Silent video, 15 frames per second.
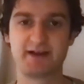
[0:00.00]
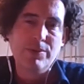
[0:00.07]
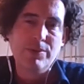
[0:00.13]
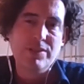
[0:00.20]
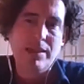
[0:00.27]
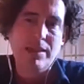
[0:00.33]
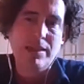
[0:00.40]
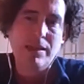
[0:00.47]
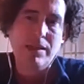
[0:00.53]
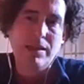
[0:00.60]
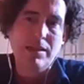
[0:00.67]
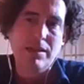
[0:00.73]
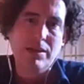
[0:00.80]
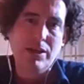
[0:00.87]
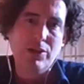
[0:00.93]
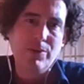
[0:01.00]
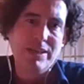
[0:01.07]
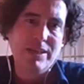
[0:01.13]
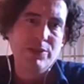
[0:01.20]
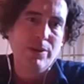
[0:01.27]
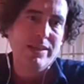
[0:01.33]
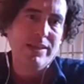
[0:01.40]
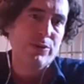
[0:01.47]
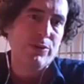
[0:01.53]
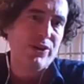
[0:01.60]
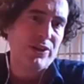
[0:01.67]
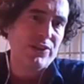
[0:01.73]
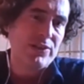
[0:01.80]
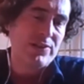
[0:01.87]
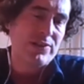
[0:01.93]
that was a gradual
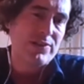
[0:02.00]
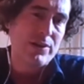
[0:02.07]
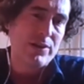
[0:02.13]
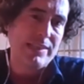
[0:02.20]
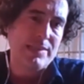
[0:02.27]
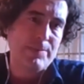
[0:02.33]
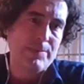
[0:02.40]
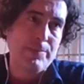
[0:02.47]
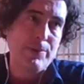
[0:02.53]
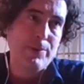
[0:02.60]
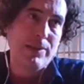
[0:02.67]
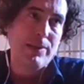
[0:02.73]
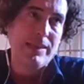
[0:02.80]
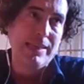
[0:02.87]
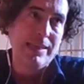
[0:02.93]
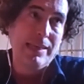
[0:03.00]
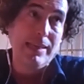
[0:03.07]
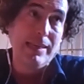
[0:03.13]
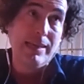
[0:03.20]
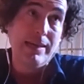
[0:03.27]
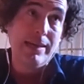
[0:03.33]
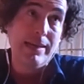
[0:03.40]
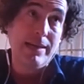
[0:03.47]
introduction. So these people, they